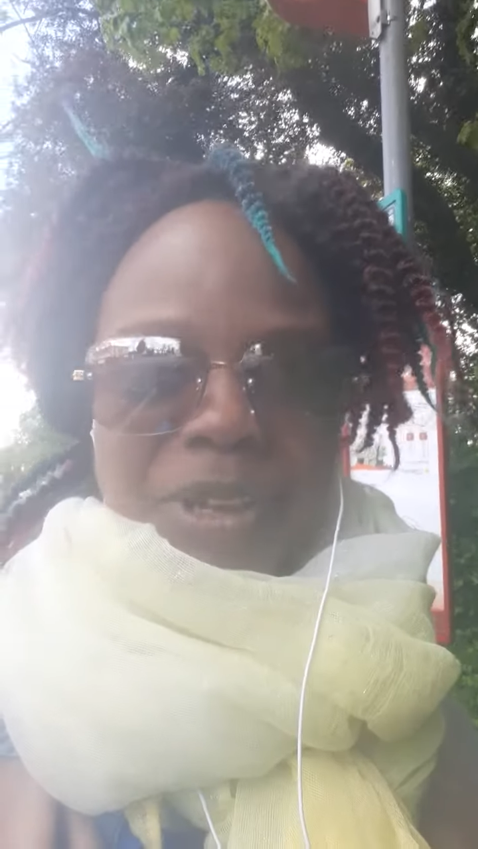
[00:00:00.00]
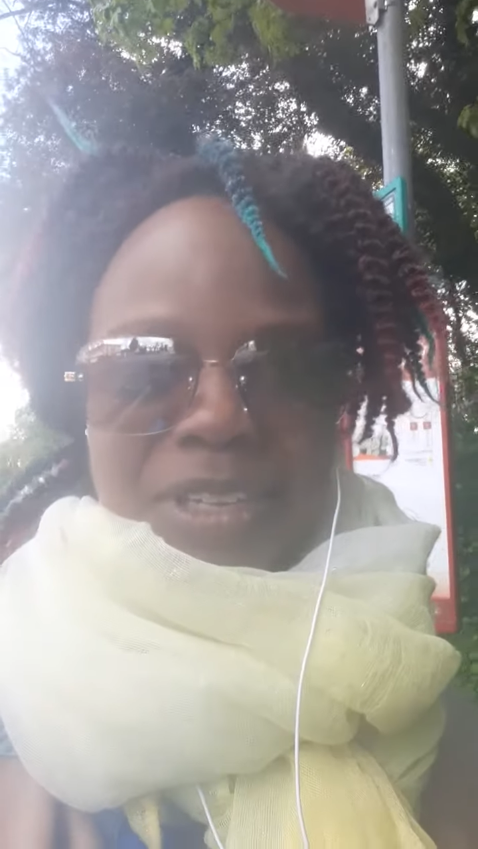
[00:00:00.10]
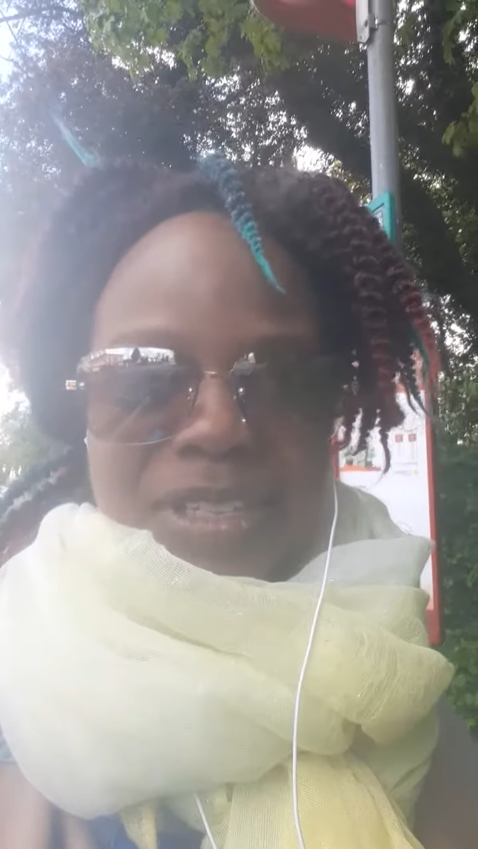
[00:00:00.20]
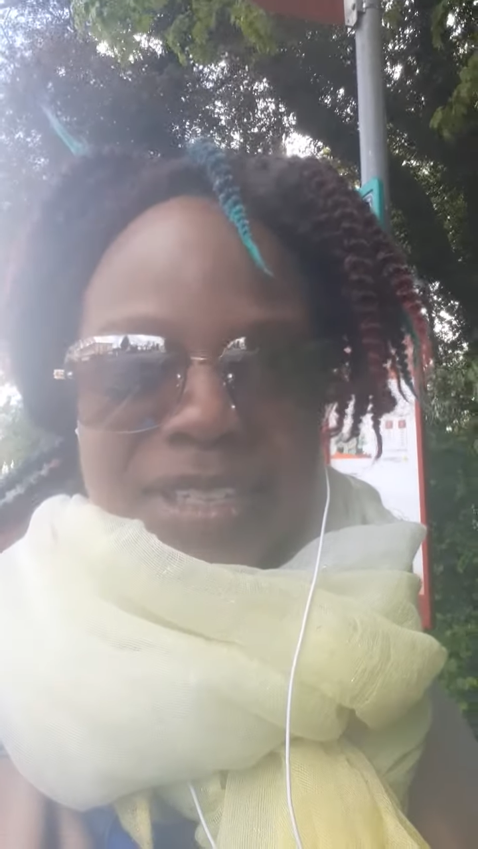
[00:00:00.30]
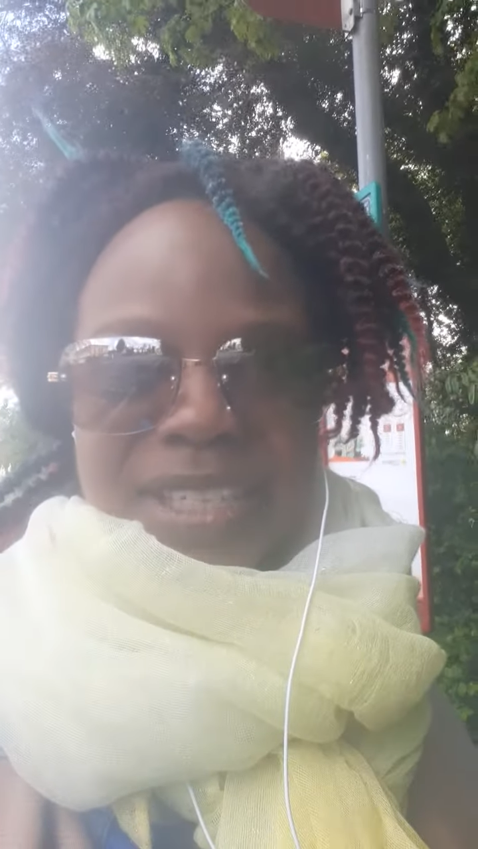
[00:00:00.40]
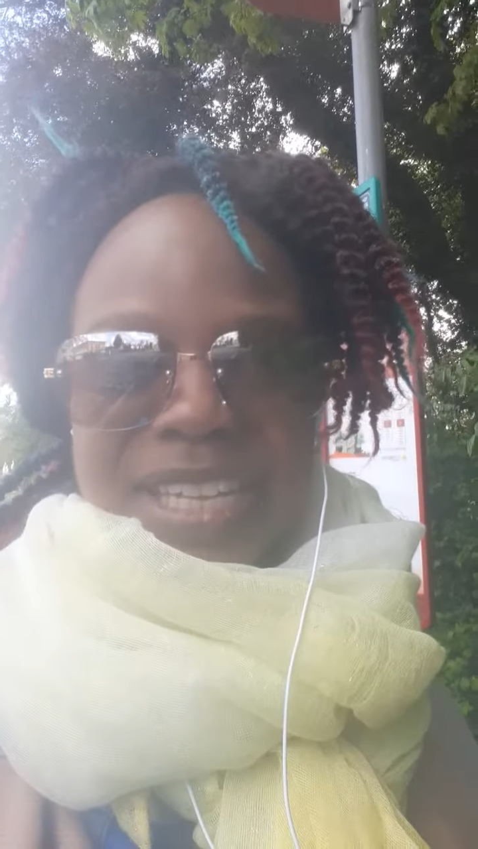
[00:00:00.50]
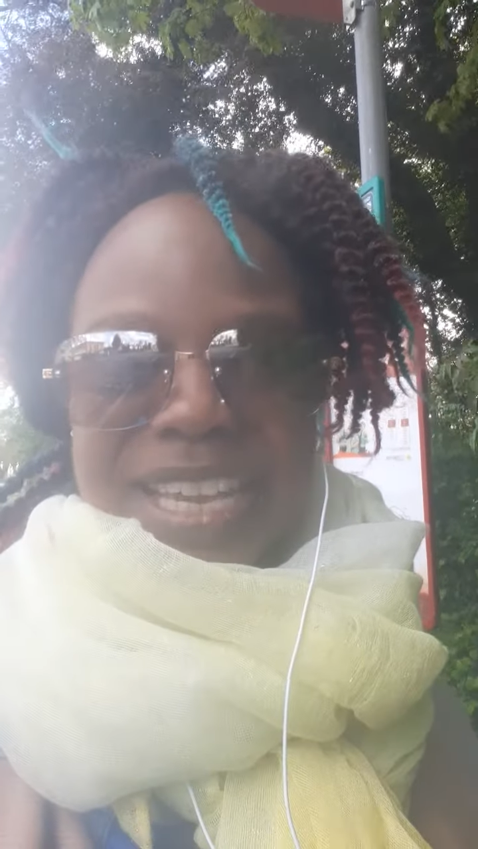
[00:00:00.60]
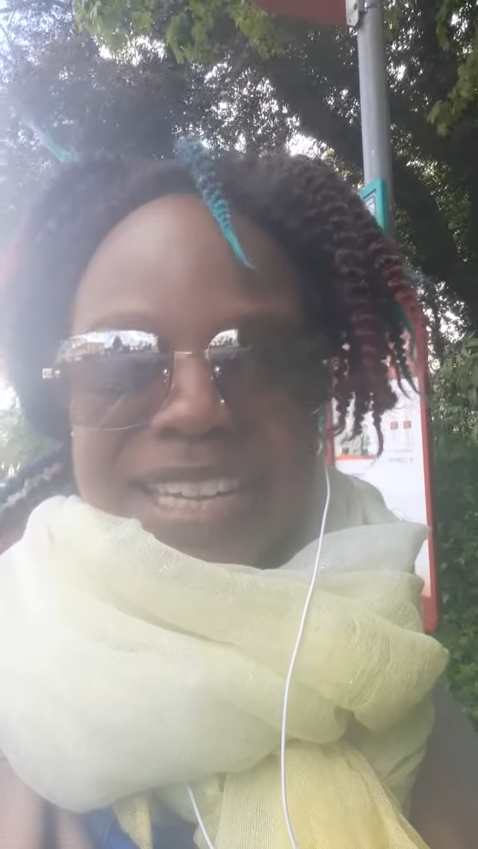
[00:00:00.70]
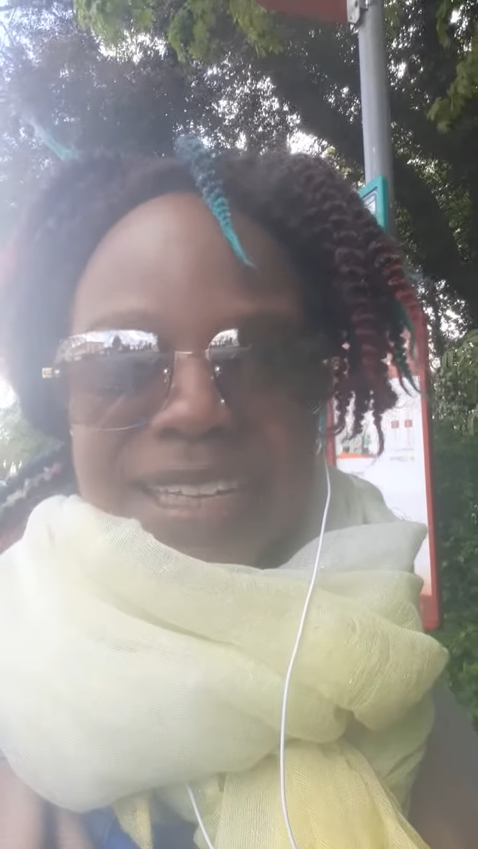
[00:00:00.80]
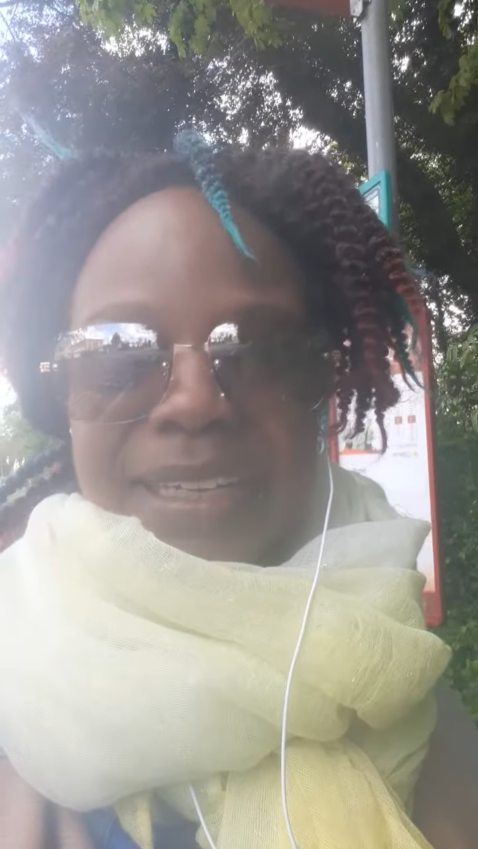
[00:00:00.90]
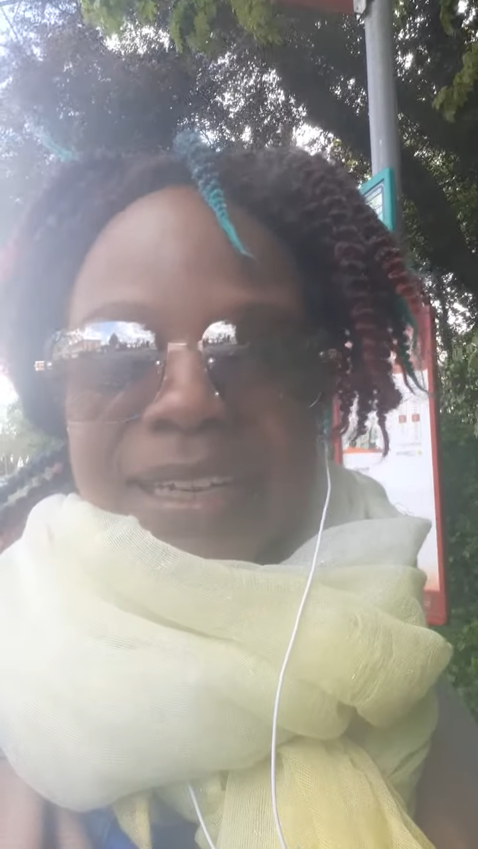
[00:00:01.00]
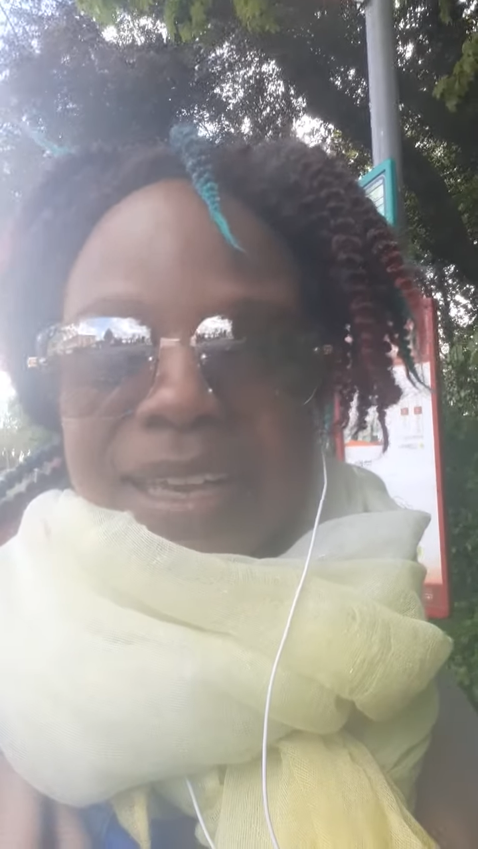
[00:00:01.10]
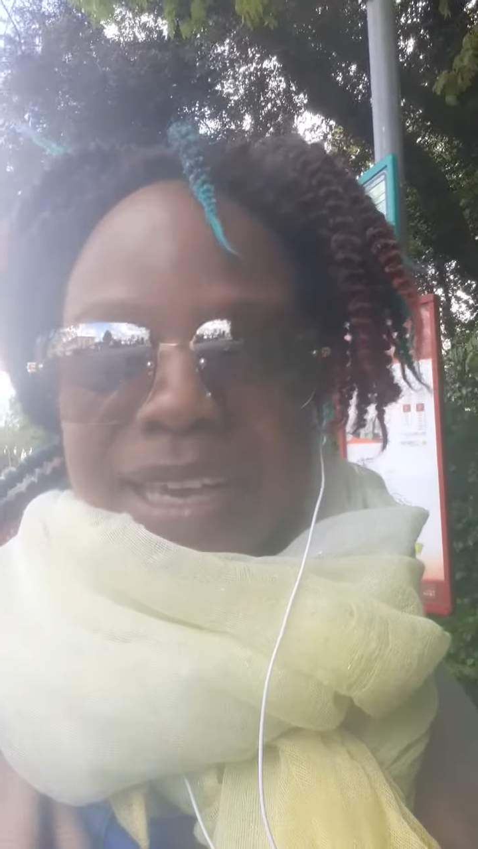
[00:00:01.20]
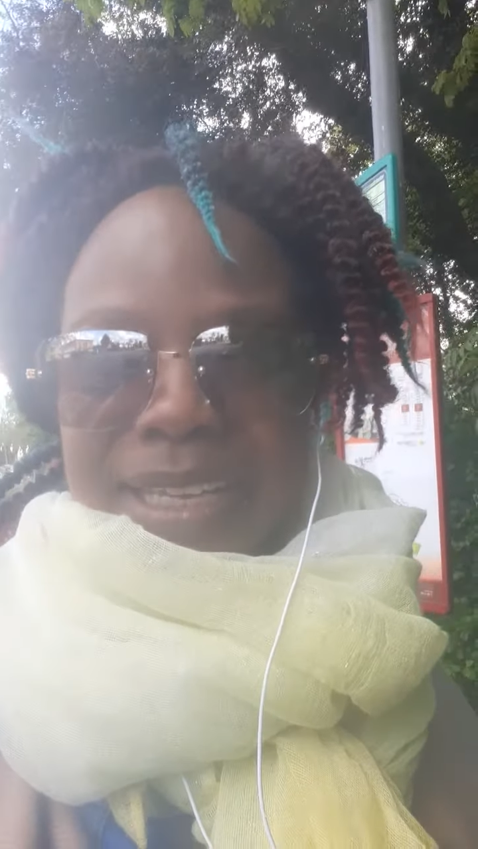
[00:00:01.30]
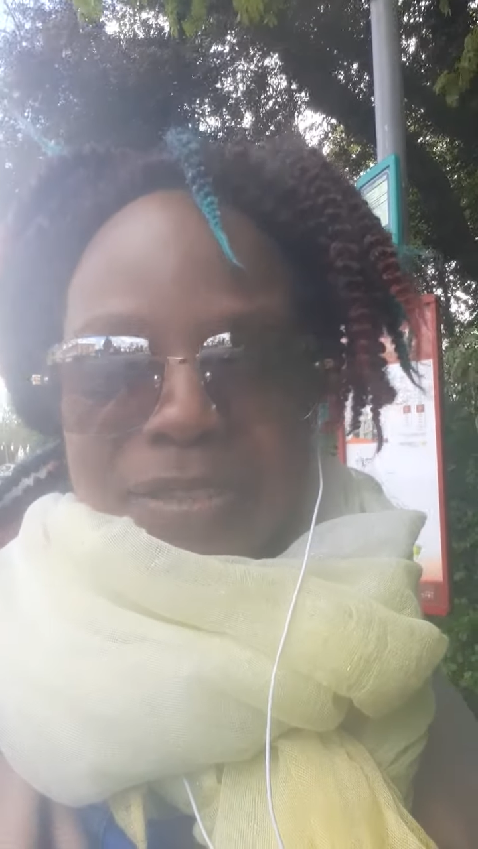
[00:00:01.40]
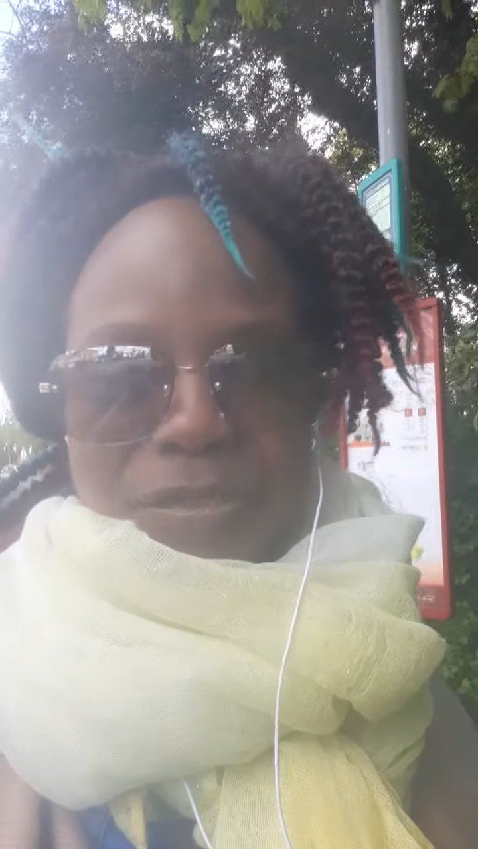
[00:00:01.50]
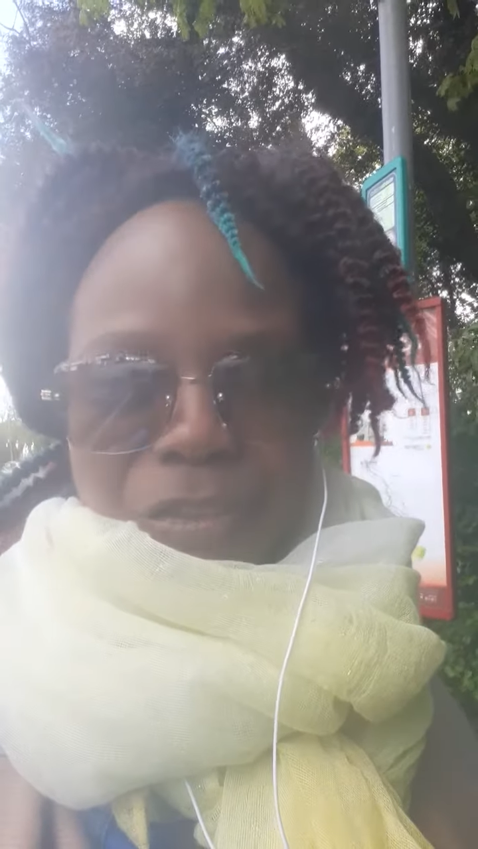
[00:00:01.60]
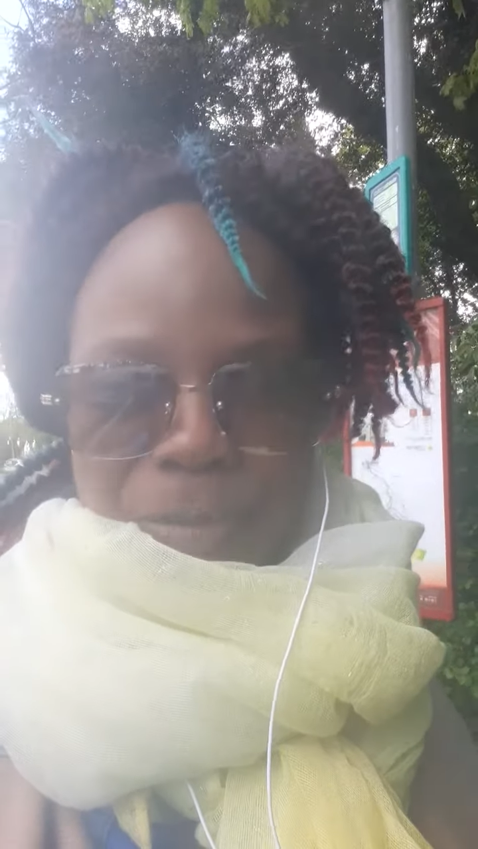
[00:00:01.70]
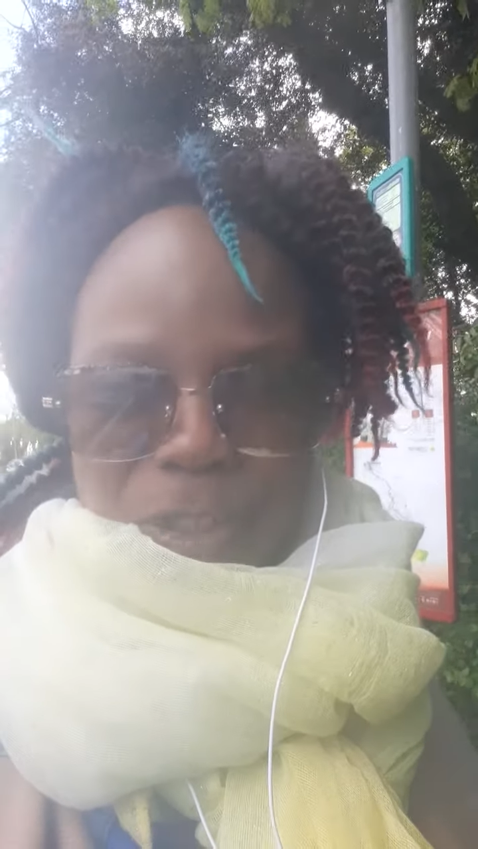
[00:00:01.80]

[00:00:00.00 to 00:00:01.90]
And you can see in from the